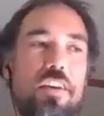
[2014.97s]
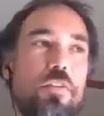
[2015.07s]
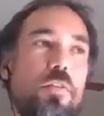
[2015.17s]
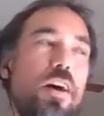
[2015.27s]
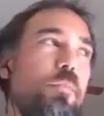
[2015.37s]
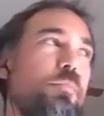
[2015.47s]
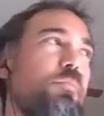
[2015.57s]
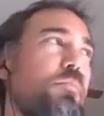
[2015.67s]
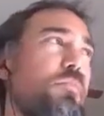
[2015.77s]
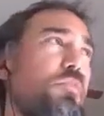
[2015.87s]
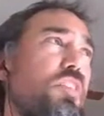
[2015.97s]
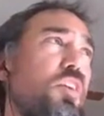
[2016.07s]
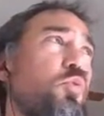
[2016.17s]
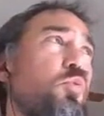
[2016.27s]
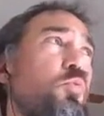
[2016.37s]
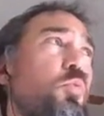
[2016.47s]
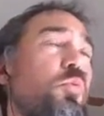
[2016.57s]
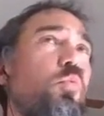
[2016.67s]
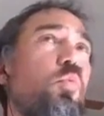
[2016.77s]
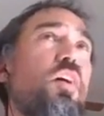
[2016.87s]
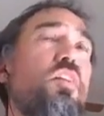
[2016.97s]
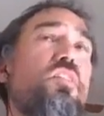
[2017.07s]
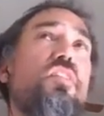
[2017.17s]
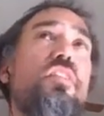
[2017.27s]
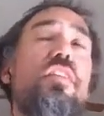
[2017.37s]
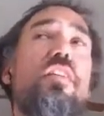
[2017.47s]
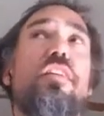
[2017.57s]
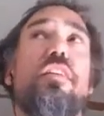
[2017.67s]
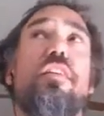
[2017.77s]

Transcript: I know um, Vue was